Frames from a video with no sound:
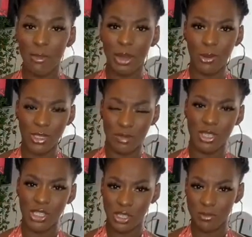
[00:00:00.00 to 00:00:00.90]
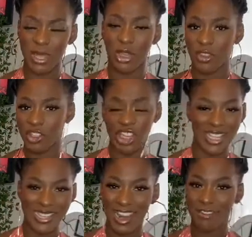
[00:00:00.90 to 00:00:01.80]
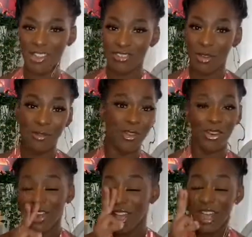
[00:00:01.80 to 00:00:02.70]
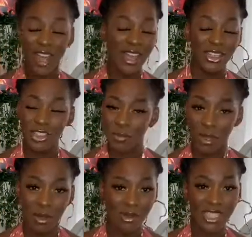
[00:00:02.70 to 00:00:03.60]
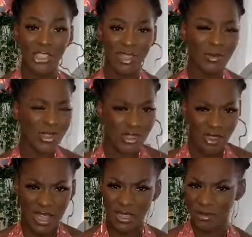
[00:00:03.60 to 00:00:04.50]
But it was a bit too big on the chest area, so I thought chop it up because the dress was so nice.